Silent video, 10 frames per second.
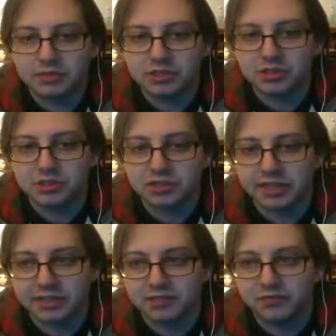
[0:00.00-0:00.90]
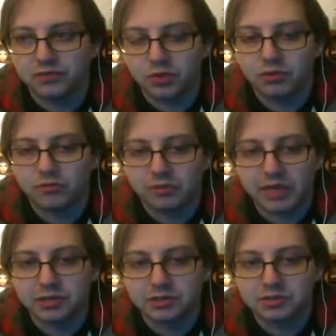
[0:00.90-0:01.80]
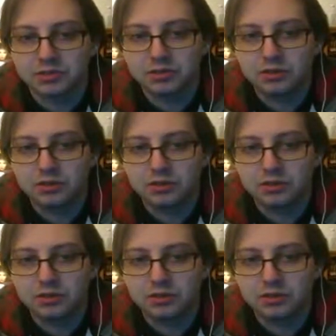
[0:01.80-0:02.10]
He just gets flow of matches.